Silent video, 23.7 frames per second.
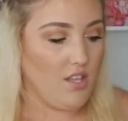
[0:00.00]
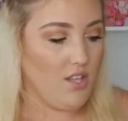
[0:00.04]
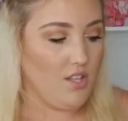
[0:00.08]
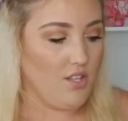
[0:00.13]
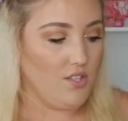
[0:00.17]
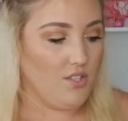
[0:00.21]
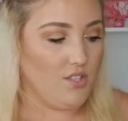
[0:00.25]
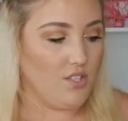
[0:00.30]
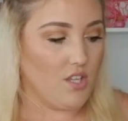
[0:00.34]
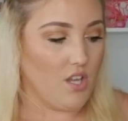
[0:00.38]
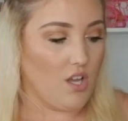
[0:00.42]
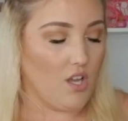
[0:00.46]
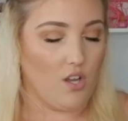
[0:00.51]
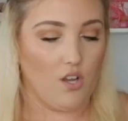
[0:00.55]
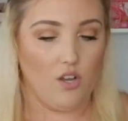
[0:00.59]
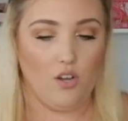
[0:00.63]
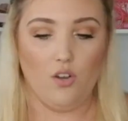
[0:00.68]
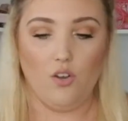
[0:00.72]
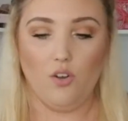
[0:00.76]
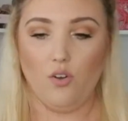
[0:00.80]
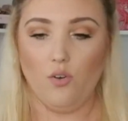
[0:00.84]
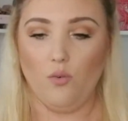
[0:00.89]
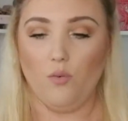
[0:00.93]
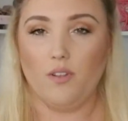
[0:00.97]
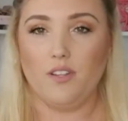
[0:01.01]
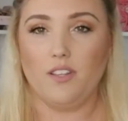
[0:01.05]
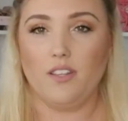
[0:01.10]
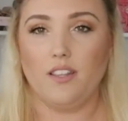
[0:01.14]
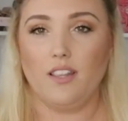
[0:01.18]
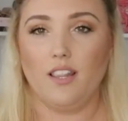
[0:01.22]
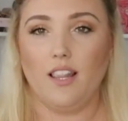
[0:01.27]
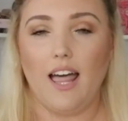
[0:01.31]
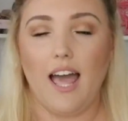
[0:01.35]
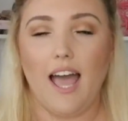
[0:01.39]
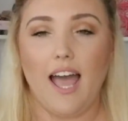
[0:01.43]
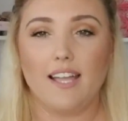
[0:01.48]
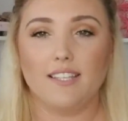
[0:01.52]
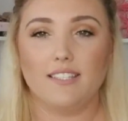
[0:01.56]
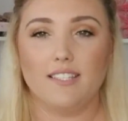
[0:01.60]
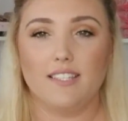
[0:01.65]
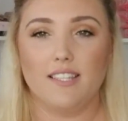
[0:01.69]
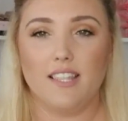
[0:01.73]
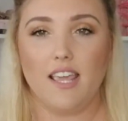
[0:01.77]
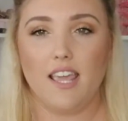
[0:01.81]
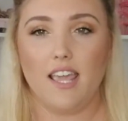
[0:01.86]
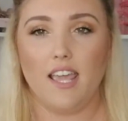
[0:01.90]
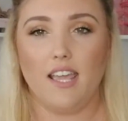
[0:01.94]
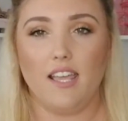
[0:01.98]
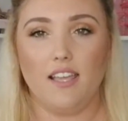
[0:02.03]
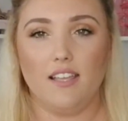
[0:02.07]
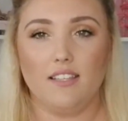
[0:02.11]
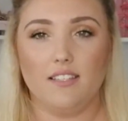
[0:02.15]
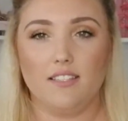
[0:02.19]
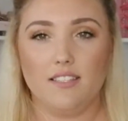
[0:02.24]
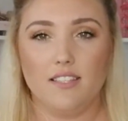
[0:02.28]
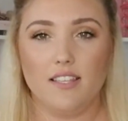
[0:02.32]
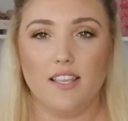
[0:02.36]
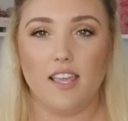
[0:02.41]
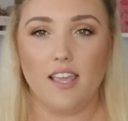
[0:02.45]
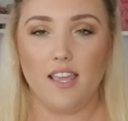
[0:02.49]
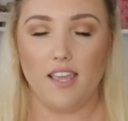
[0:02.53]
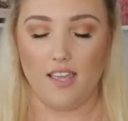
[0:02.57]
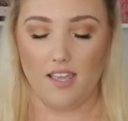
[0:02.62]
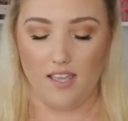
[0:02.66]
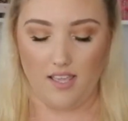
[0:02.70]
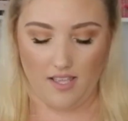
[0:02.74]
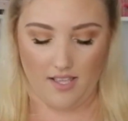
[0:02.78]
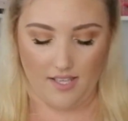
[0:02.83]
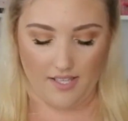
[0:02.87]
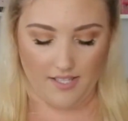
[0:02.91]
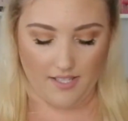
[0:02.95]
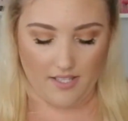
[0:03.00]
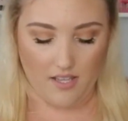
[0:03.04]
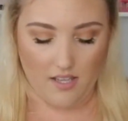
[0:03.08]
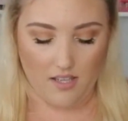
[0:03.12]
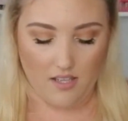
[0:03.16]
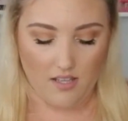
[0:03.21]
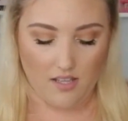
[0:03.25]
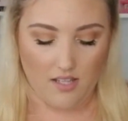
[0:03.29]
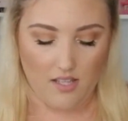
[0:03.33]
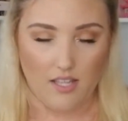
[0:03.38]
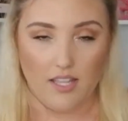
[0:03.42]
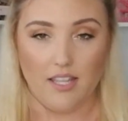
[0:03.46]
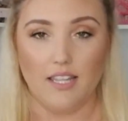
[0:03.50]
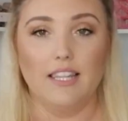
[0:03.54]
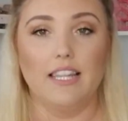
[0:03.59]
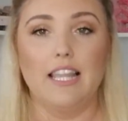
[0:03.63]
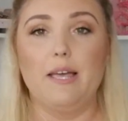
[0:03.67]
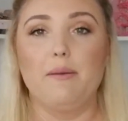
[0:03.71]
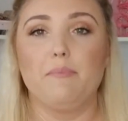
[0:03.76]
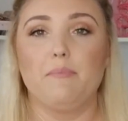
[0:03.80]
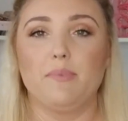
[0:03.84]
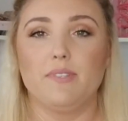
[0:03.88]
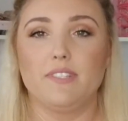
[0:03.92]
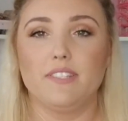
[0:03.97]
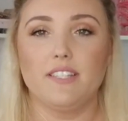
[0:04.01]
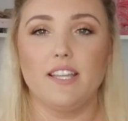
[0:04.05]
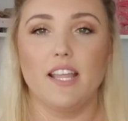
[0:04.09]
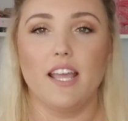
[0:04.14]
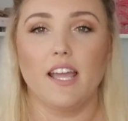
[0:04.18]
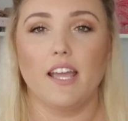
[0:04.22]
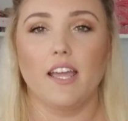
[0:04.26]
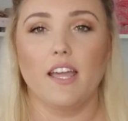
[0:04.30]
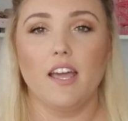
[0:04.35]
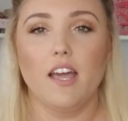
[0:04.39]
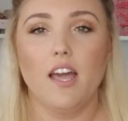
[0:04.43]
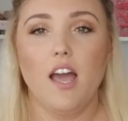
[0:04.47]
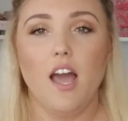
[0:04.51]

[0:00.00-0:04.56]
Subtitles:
So one of the last things is lipstick.